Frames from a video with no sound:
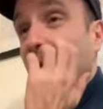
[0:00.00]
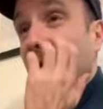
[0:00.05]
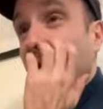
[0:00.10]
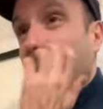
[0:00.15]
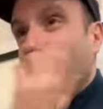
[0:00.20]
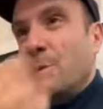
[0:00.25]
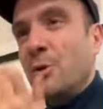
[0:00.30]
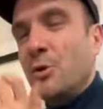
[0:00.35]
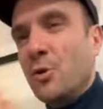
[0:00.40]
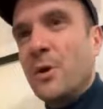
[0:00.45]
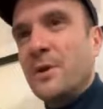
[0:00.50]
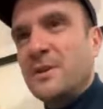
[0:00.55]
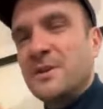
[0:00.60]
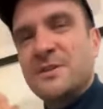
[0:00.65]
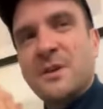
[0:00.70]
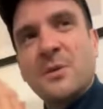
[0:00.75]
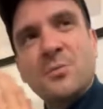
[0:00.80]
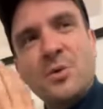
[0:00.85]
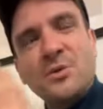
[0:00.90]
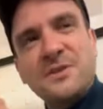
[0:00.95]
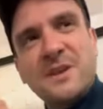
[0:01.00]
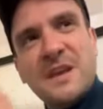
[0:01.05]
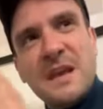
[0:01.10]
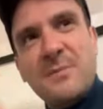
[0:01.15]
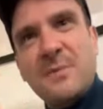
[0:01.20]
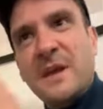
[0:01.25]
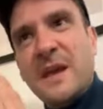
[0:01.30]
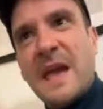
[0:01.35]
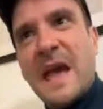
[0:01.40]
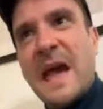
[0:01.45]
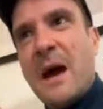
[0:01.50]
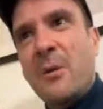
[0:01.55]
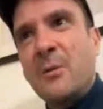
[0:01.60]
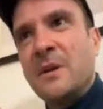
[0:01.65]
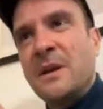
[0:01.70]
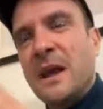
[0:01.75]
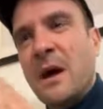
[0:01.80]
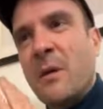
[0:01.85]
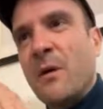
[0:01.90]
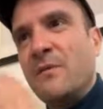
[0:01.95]
I'm annoyed because I was keeping count
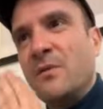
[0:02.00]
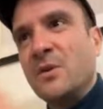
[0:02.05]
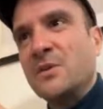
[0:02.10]
and now I've